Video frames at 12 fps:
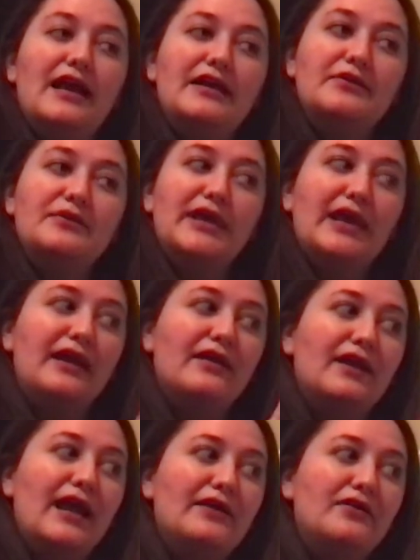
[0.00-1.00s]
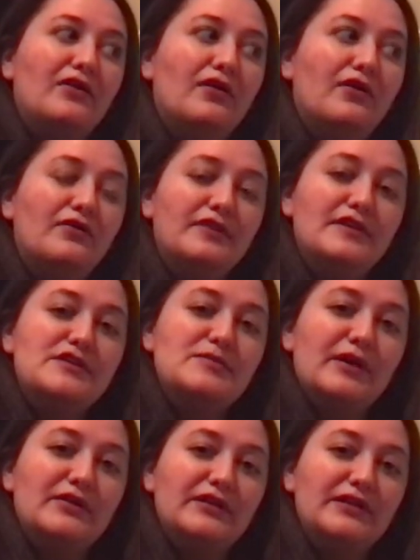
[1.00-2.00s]
I don't care at all, they
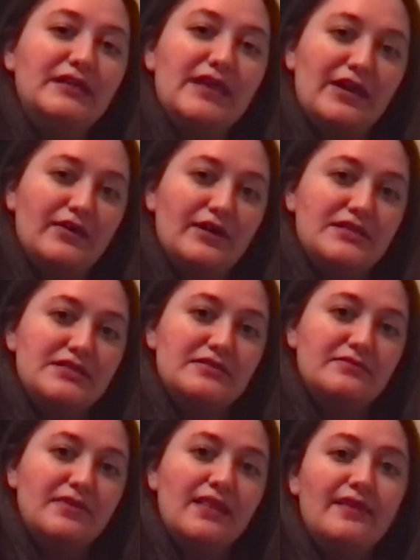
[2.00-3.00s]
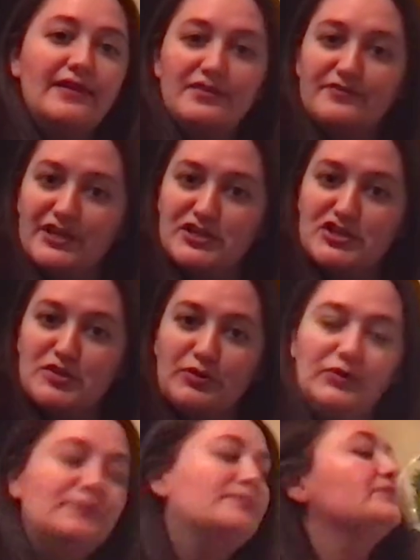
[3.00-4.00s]
spelled it carrot, like the
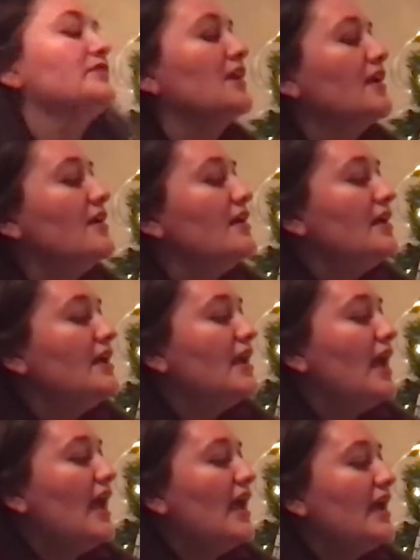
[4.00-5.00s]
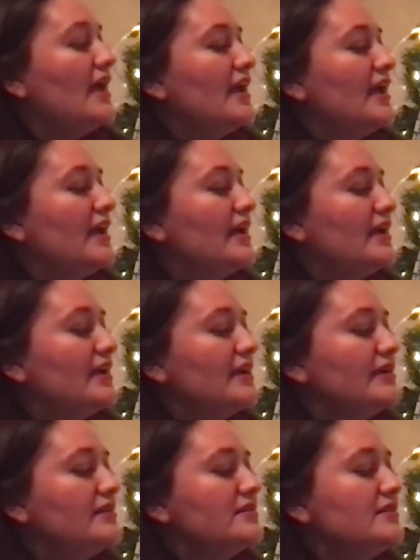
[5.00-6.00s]
vegetable.
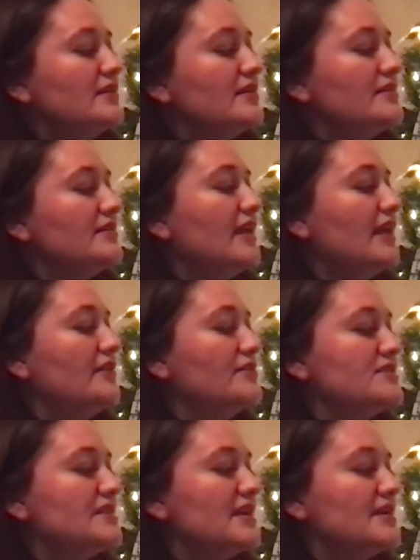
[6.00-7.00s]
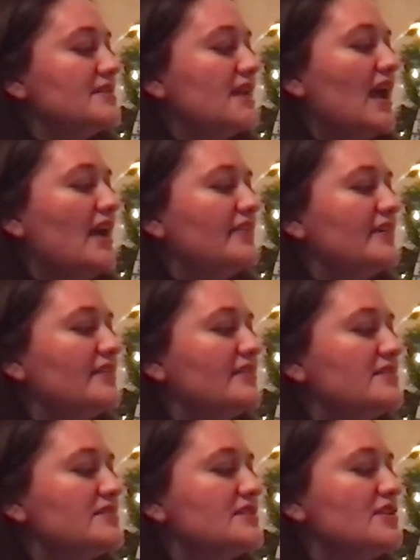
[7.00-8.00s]
And Yellow says, I think
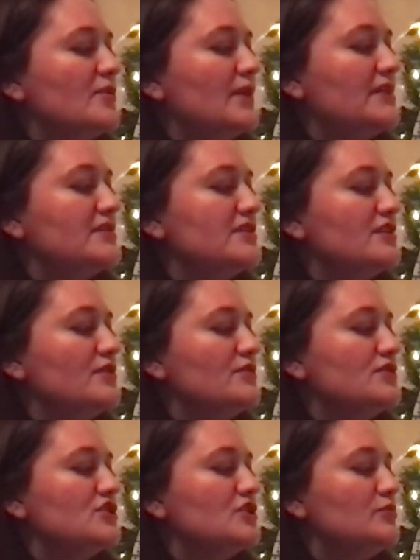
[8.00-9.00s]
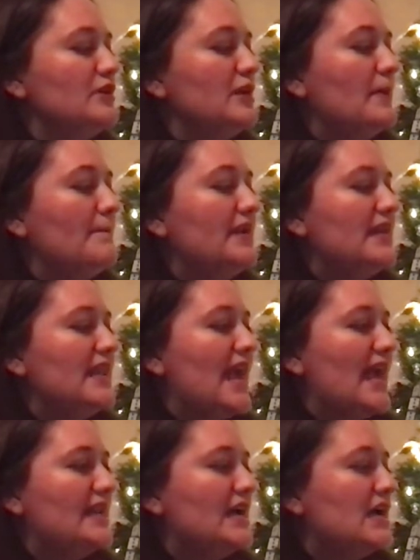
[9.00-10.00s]
this snowman's nose should be a
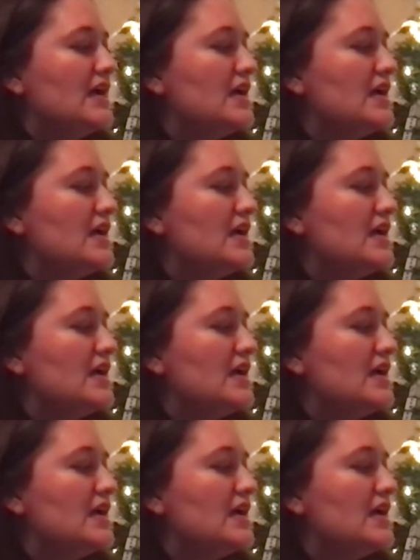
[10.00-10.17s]
banana.